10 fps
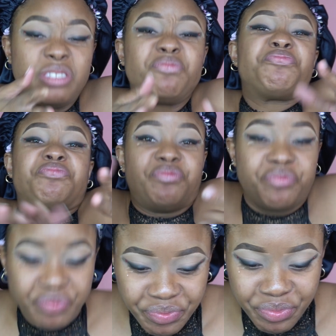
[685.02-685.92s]

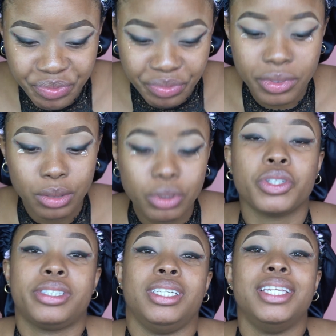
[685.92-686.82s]
you
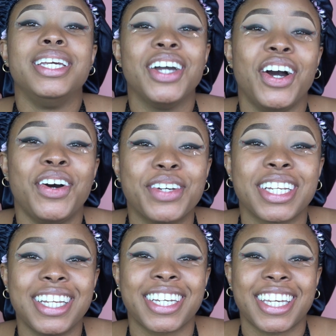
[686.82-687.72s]
go see how
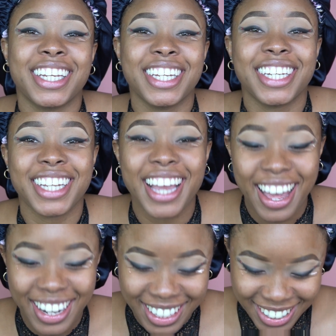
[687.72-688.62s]
it looking in the
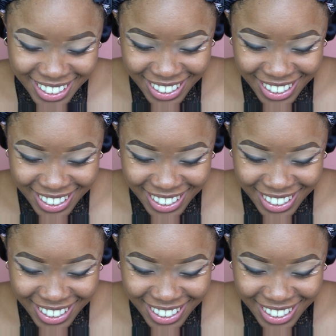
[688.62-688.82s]
end.